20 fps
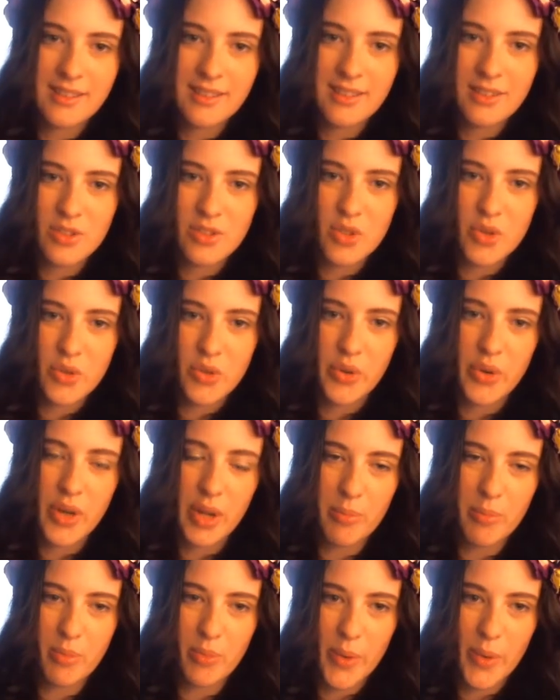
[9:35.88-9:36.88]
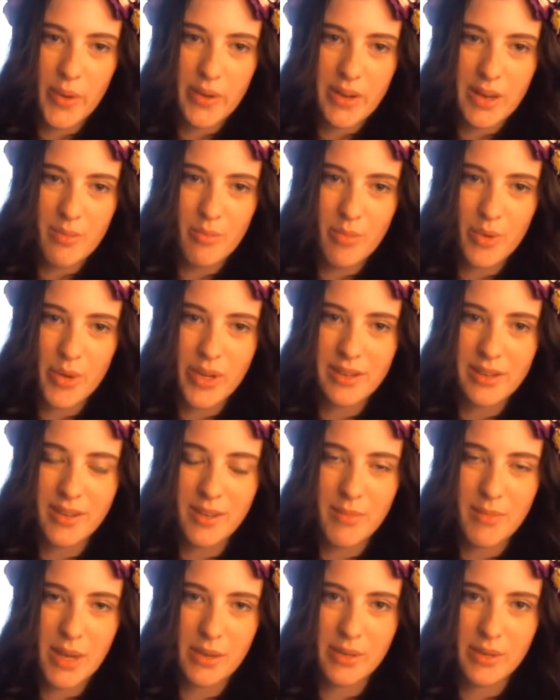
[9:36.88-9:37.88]
screwed up word imprint on
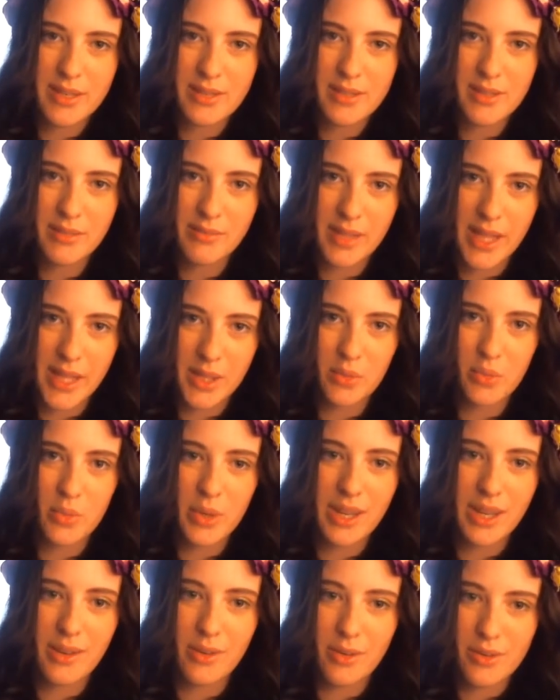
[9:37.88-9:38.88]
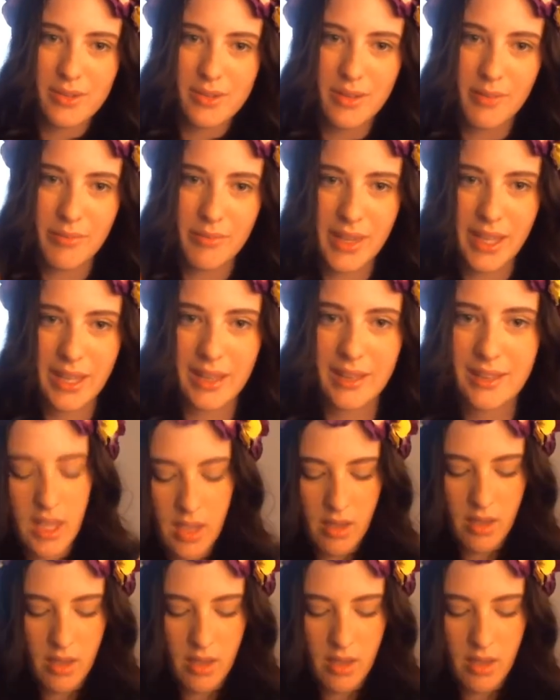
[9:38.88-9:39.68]
my wrist of like we or something.